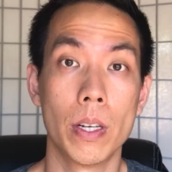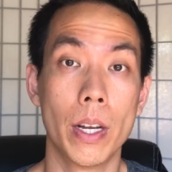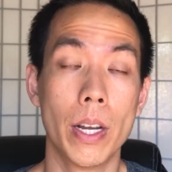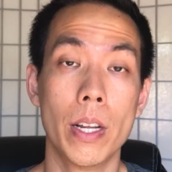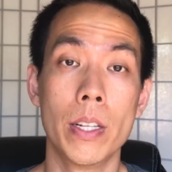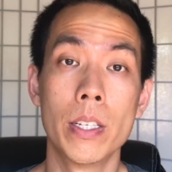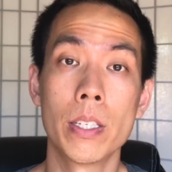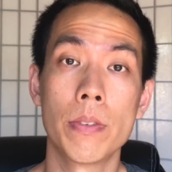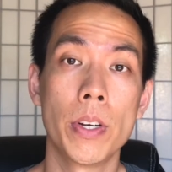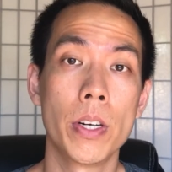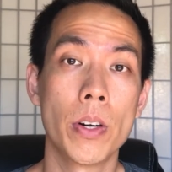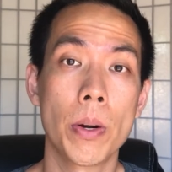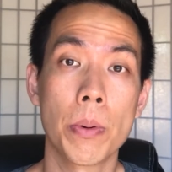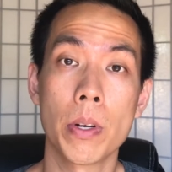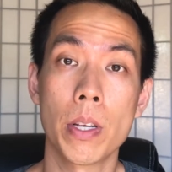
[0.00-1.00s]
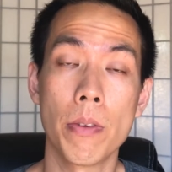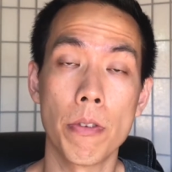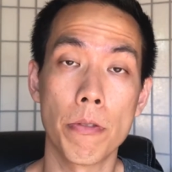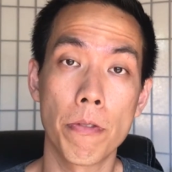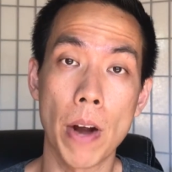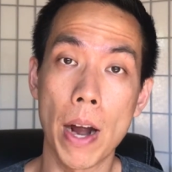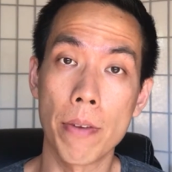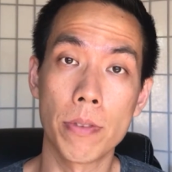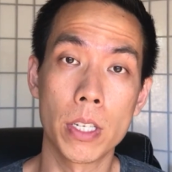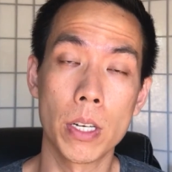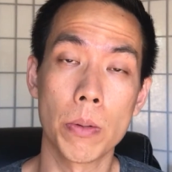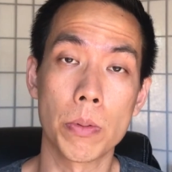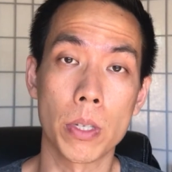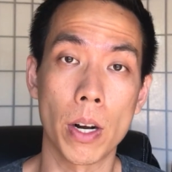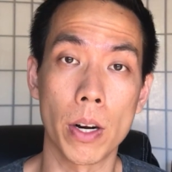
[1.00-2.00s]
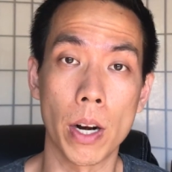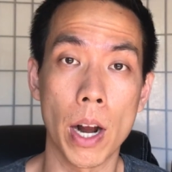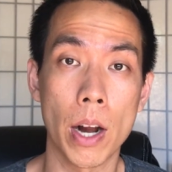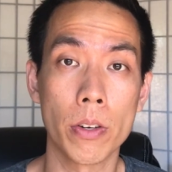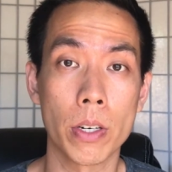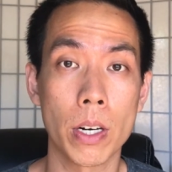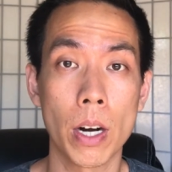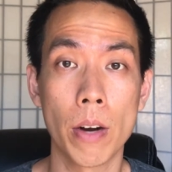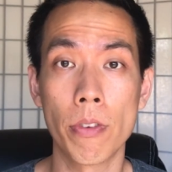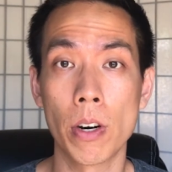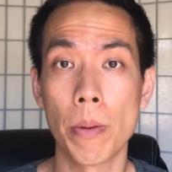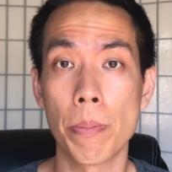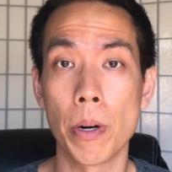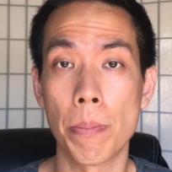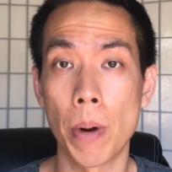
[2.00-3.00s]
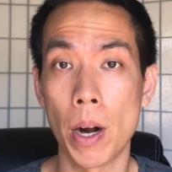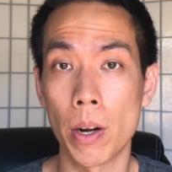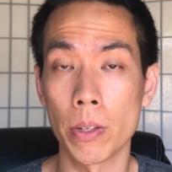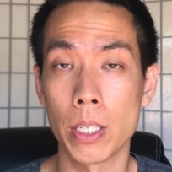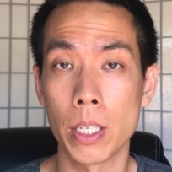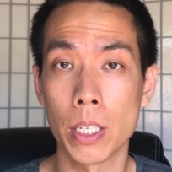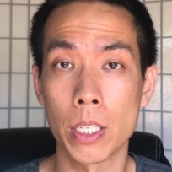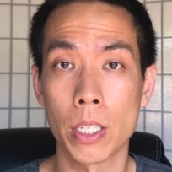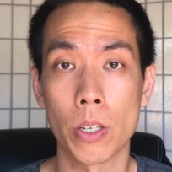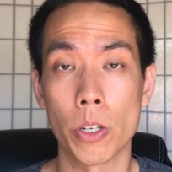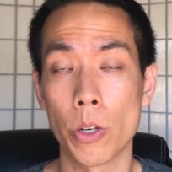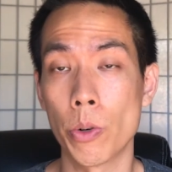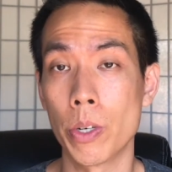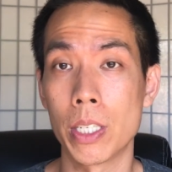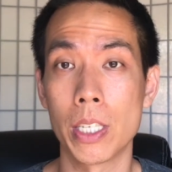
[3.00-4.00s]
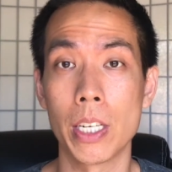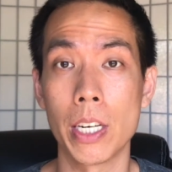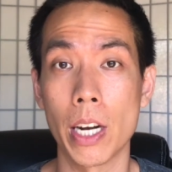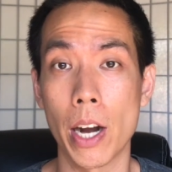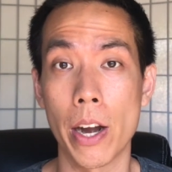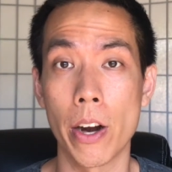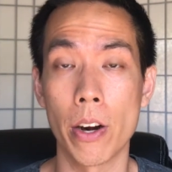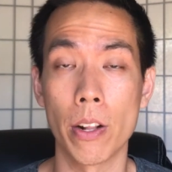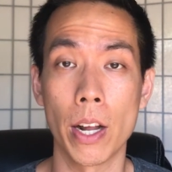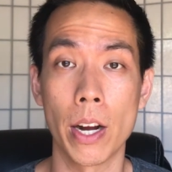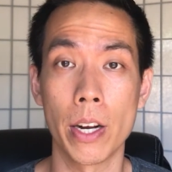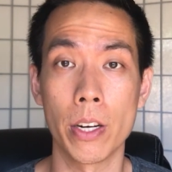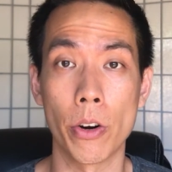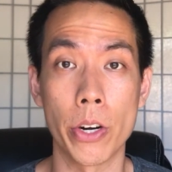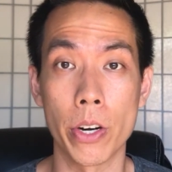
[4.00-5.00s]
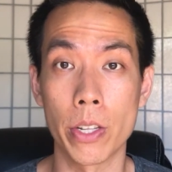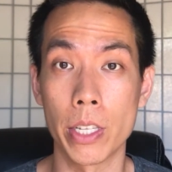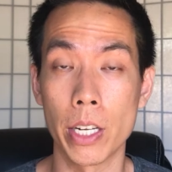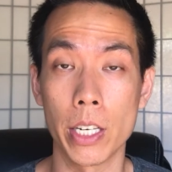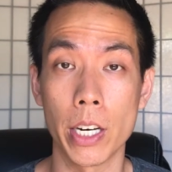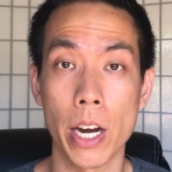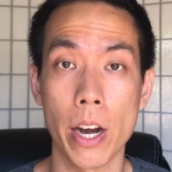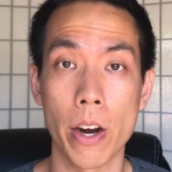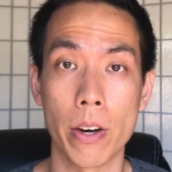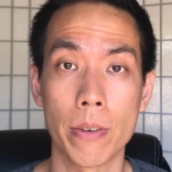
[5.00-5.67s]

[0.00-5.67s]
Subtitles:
In this video, I'm going to give you 5 tips on how to cover up your baldness, your receding hairline, or your thinning hair.